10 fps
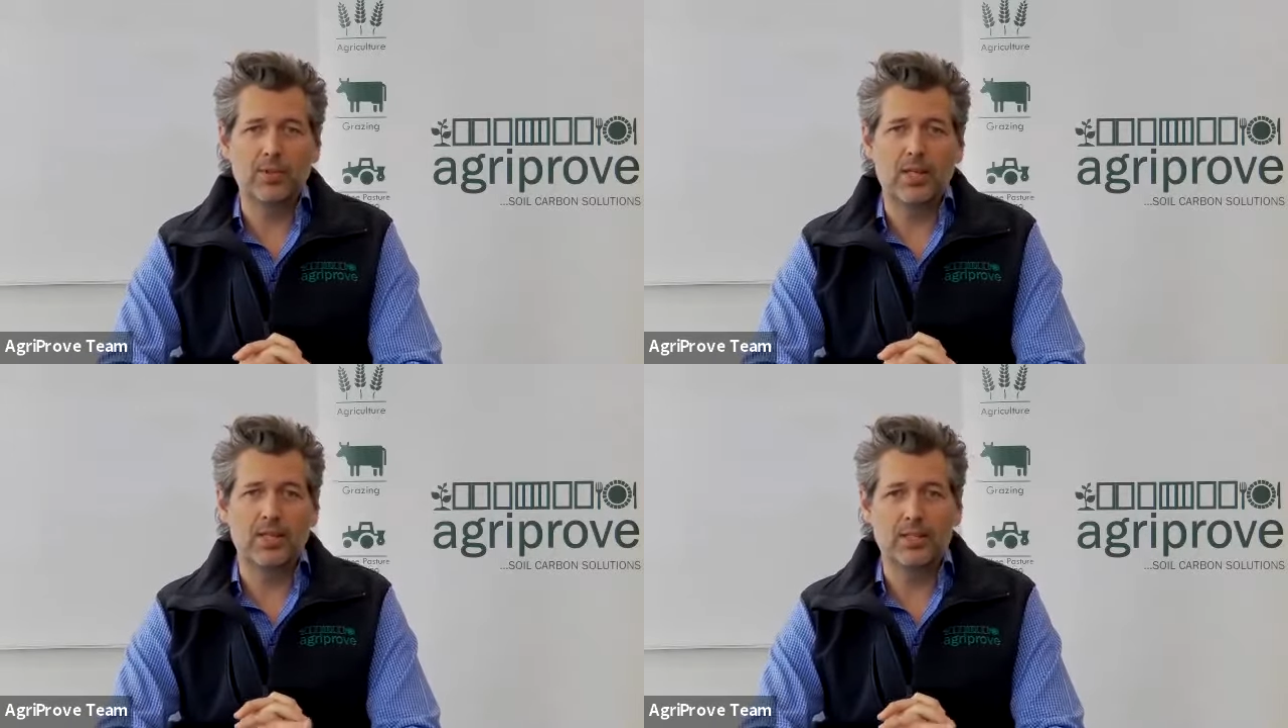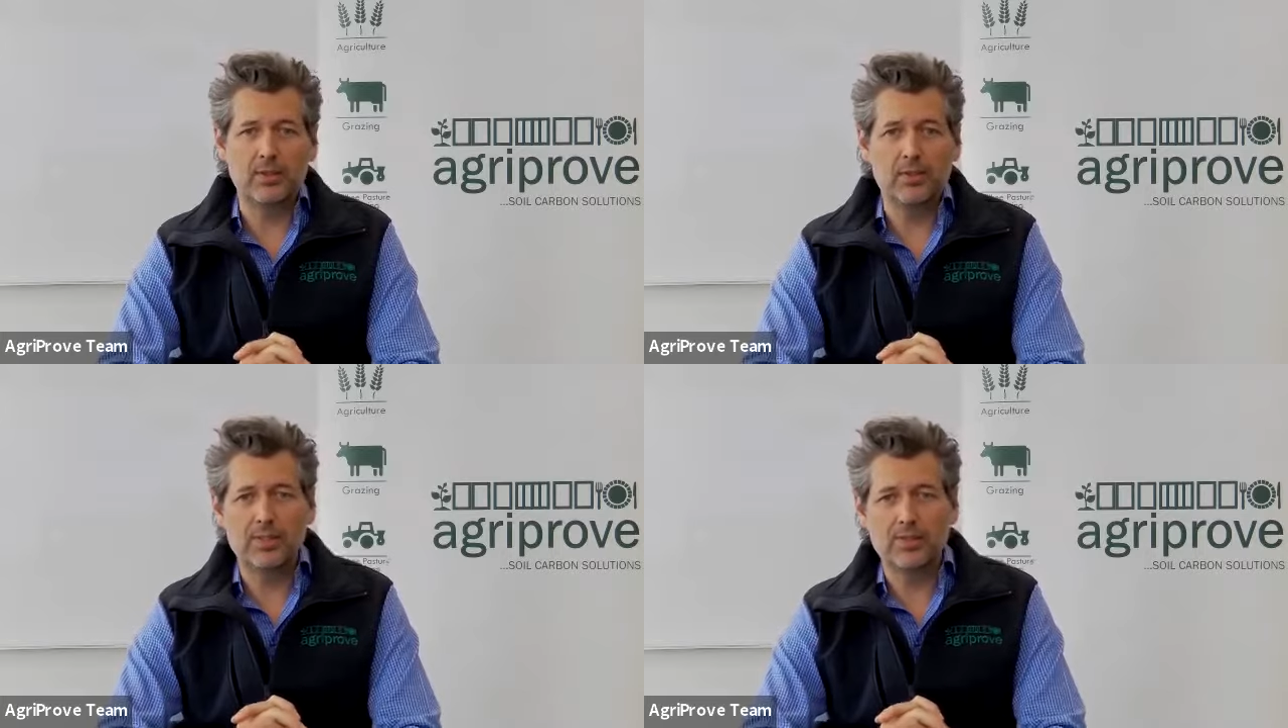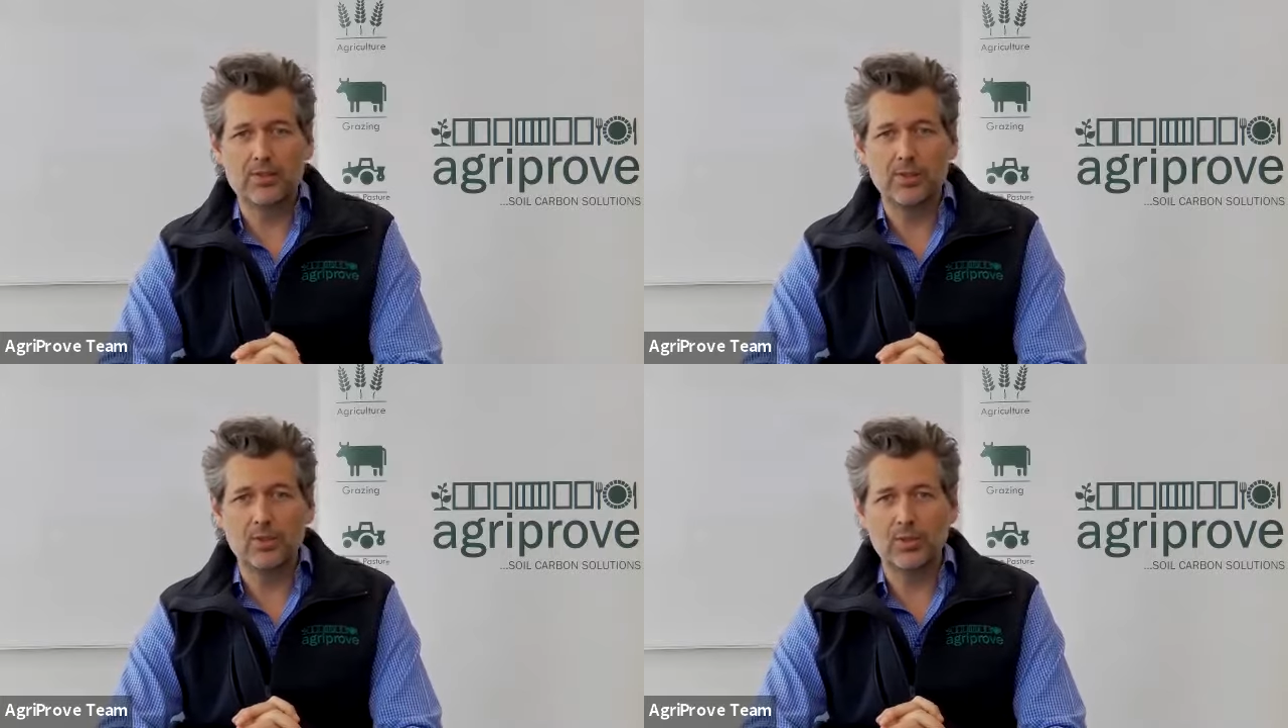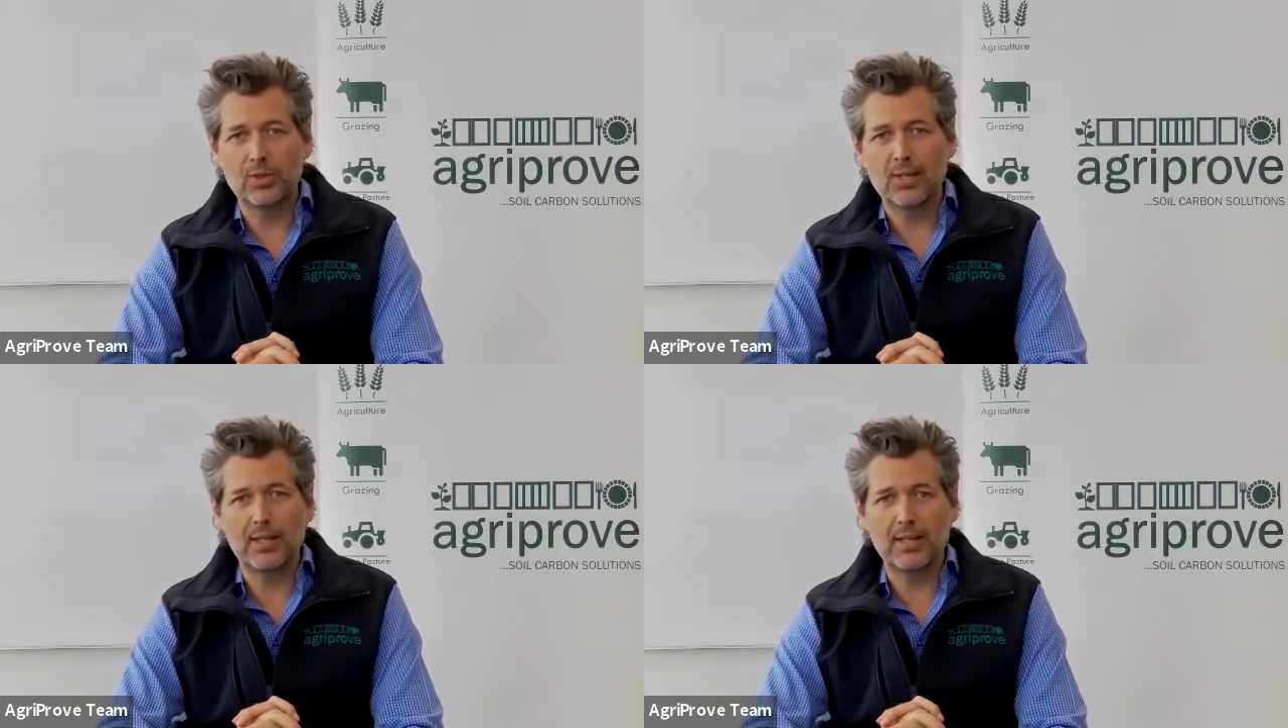that increase in soil
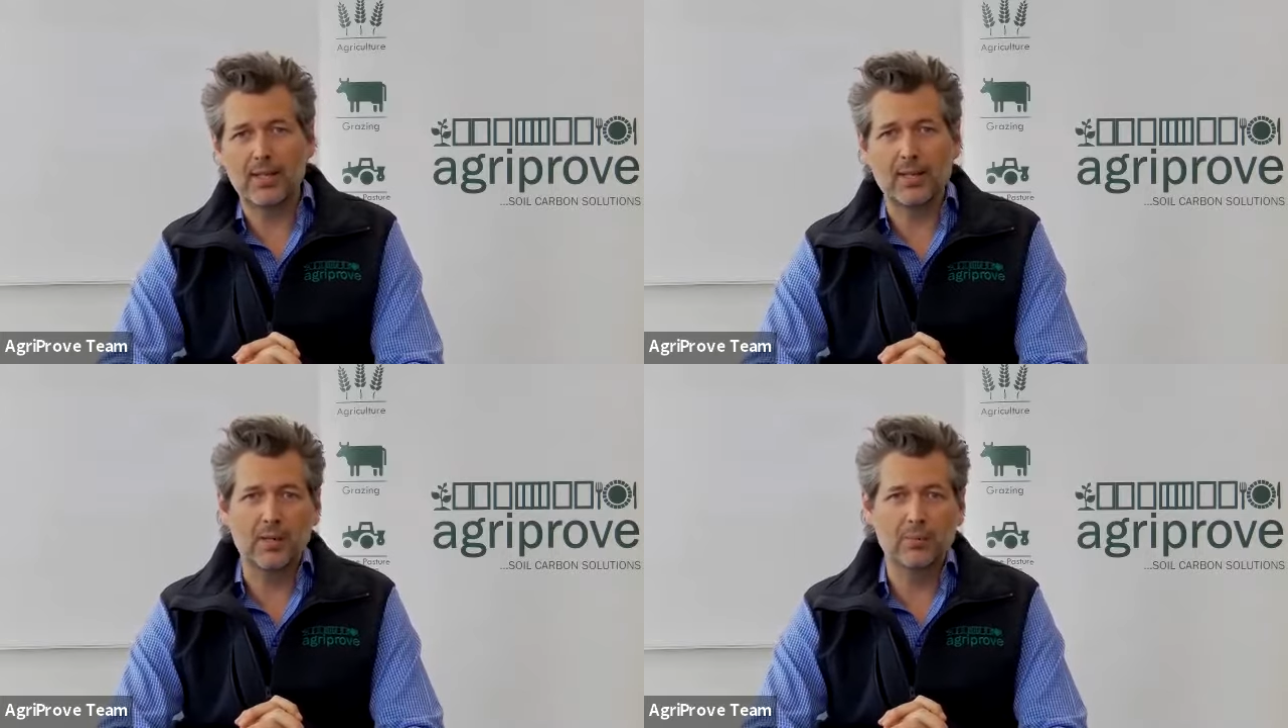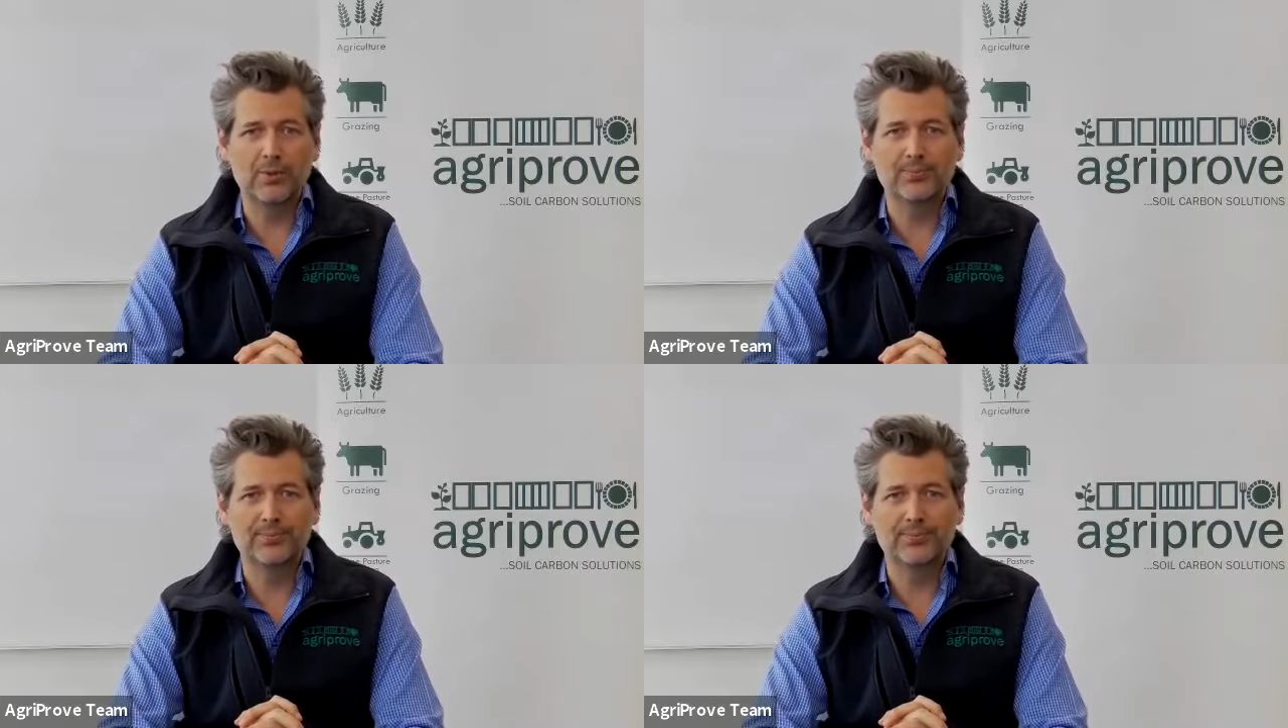organic carbon.